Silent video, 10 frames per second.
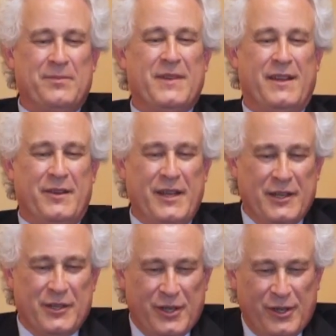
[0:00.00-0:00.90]
you know,
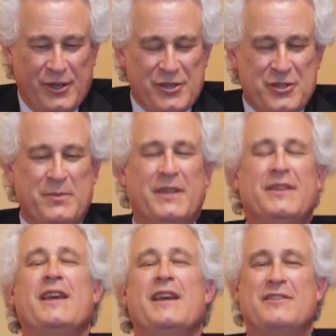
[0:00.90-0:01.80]

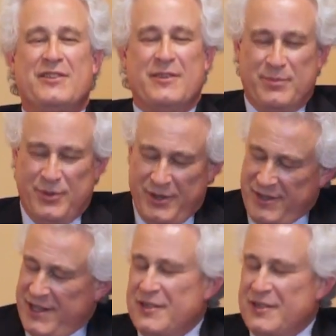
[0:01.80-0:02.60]
encouragement and support.